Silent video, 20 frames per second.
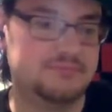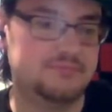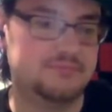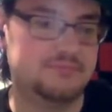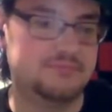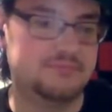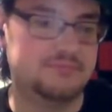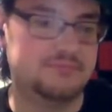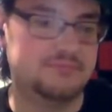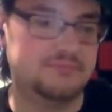
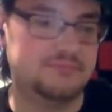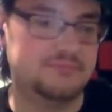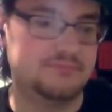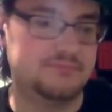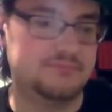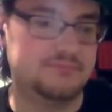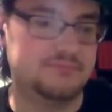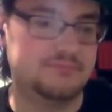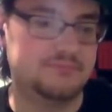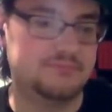
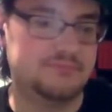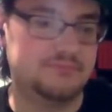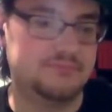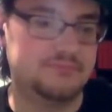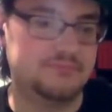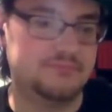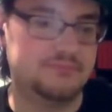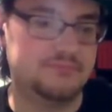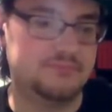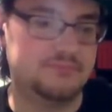$7
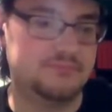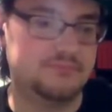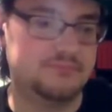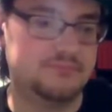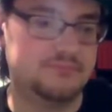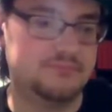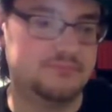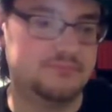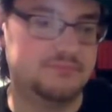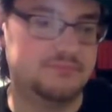million
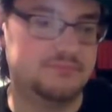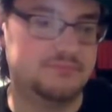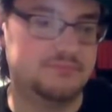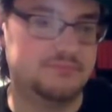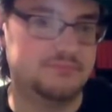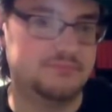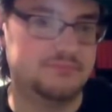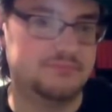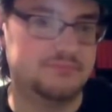pay cut.